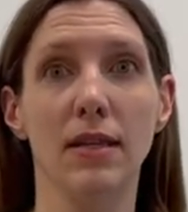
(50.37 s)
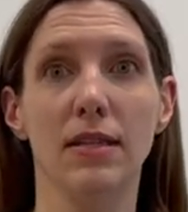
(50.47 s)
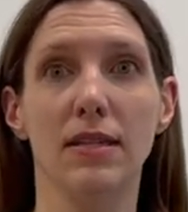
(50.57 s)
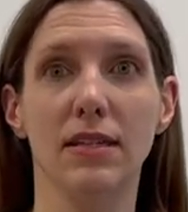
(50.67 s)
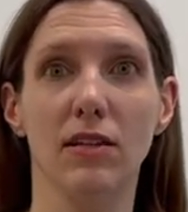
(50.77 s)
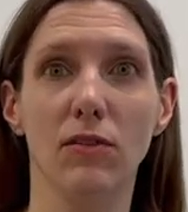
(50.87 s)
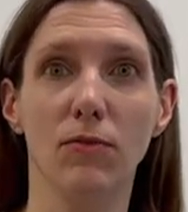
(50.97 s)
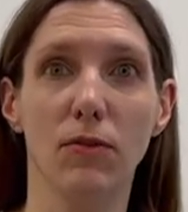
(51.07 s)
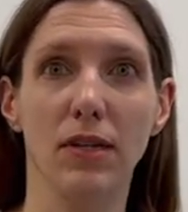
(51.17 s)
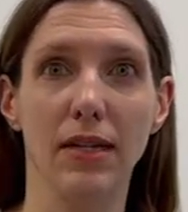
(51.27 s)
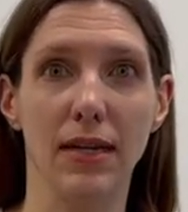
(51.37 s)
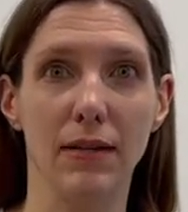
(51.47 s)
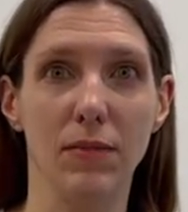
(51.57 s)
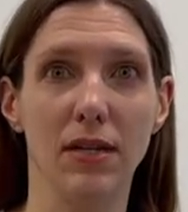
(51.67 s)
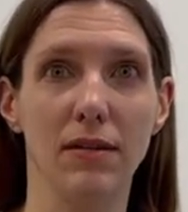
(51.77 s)
The 640
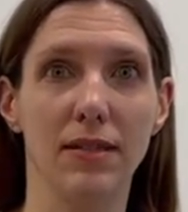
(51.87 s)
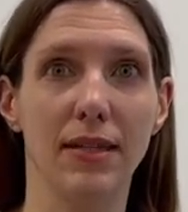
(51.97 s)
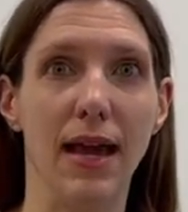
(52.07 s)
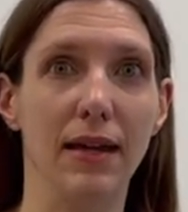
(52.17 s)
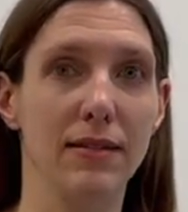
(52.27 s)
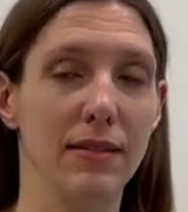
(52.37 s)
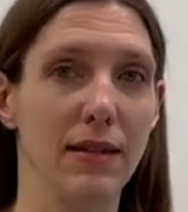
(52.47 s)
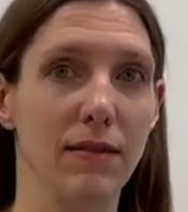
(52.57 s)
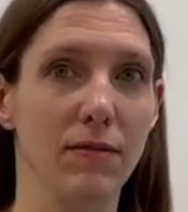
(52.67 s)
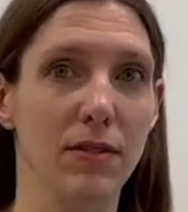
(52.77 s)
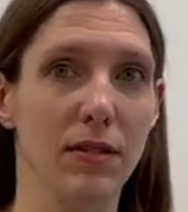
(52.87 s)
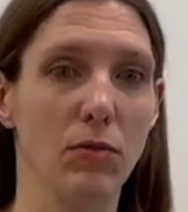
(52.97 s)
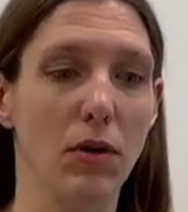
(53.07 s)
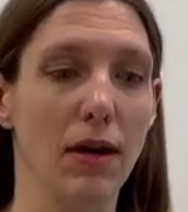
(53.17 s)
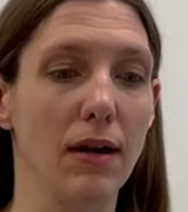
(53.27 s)
nanometers is excellent for
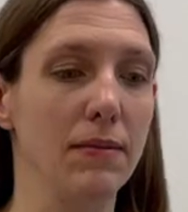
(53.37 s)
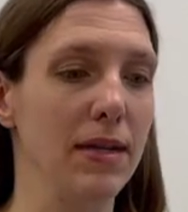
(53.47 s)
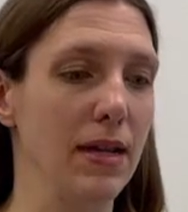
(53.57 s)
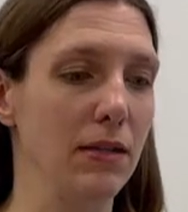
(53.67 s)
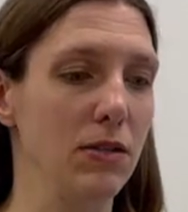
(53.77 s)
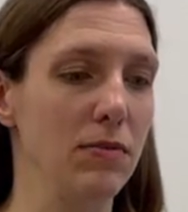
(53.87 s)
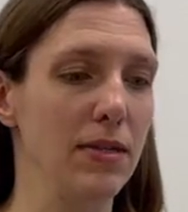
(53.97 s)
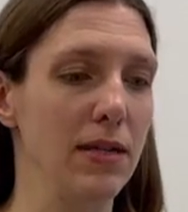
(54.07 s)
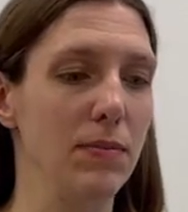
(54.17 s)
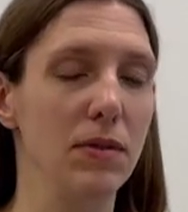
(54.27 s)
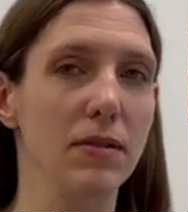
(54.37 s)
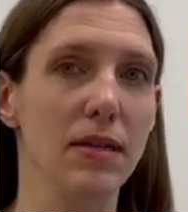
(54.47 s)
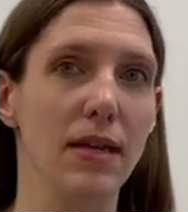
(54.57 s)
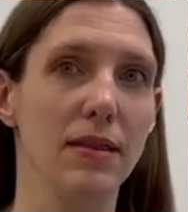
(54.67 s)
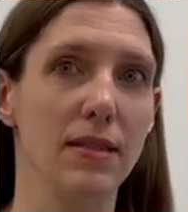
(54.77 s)
single-wall carbon nanotube samples,
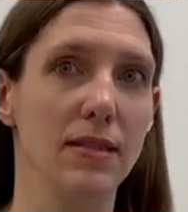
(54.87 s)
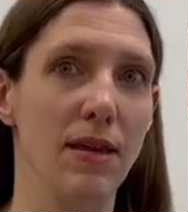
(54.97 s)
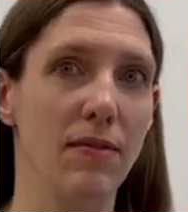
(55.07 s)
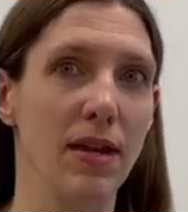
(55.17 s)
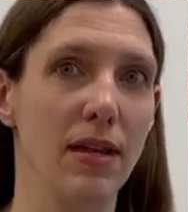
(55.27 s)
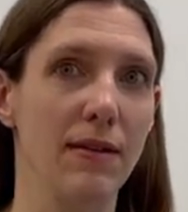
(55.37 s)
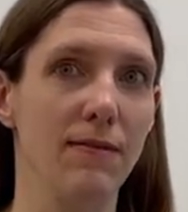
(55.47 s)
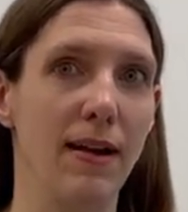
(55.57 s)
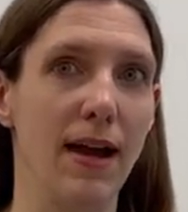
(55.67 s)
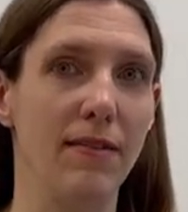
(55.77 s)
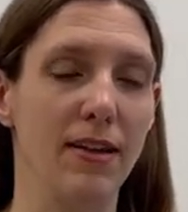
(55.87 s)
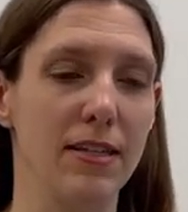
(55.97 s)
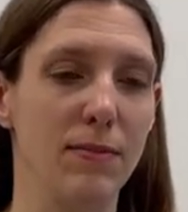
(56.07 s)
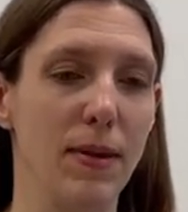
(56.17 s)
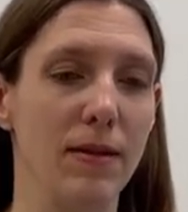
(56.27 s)
and the 785
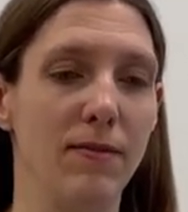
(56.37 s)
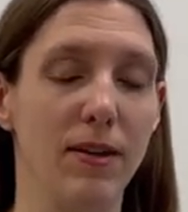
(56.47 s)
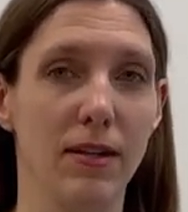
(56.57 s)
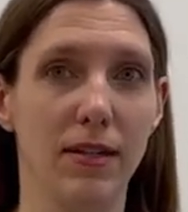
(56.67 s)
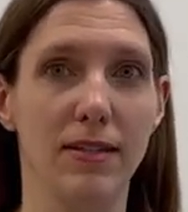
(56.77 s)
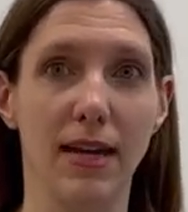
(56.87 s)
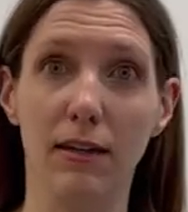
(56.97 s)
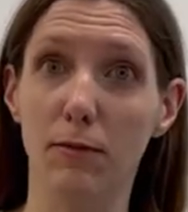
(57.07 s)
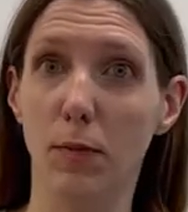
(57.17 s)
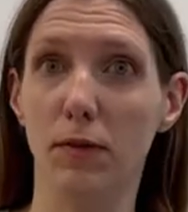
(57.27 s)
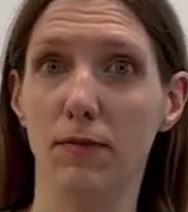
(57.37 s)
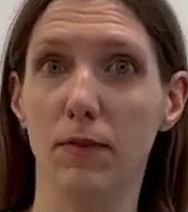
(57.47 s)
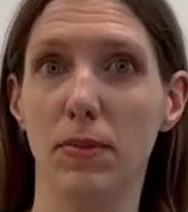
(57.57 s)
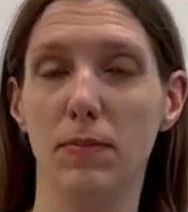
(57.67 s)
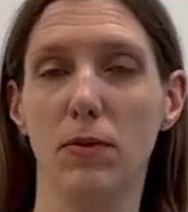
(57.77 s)
has been very desirable
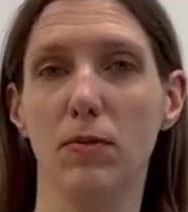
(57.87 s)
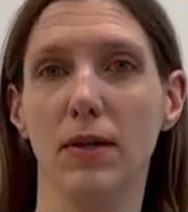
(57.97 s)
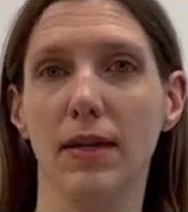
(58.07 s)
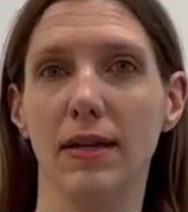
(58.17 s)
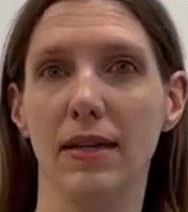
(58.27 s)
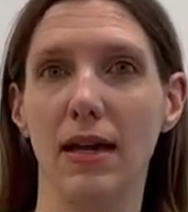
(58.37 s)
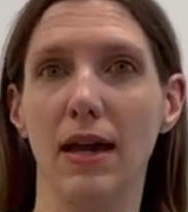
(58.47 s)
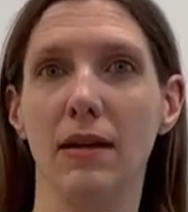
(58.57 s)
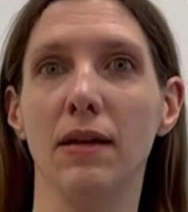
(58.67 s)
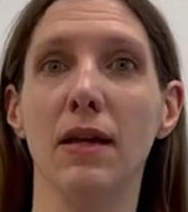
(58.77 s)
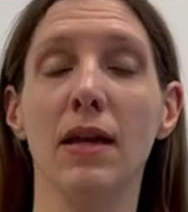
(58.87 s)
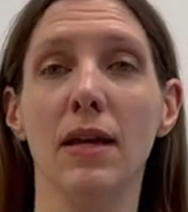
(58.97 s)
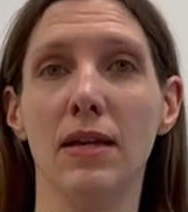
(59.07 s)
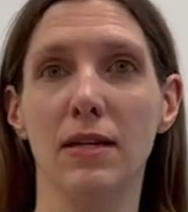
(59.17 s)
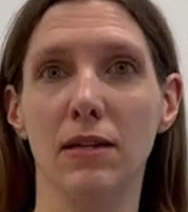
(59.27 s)
for people working on
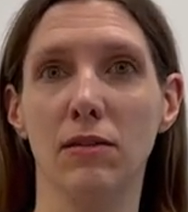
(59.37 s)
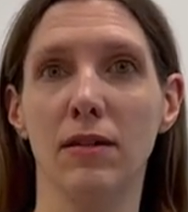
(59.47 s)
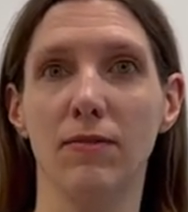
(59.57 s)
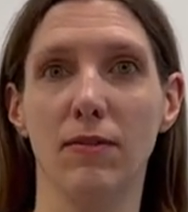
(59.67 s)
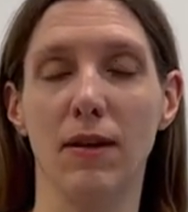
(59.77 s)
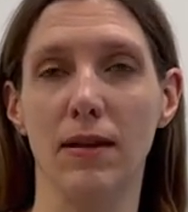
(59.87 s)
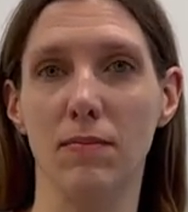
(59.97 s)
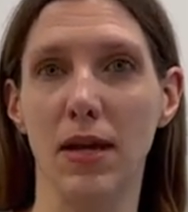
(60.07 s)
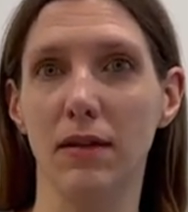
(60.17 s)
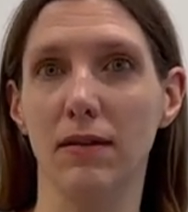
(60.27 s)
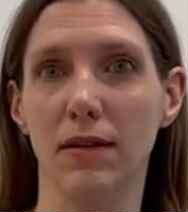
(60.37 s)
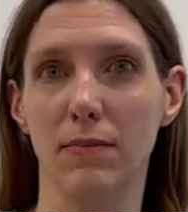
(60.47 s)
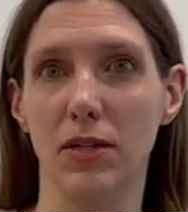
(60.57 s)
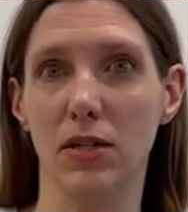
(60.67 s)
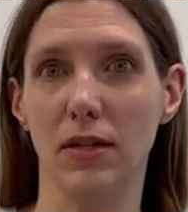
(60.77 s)
near-infrared medical
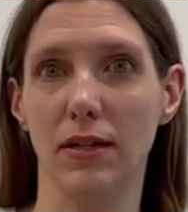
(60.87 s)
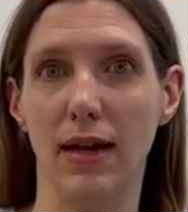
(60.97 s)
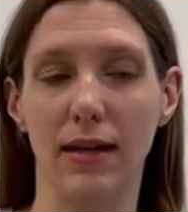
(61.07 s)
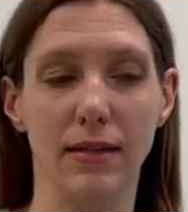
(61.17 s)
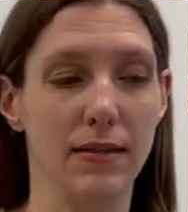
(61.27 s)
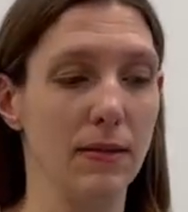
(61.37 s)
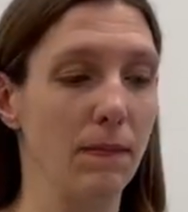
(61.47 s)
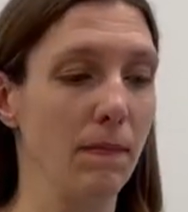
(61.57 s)
imaging dyes.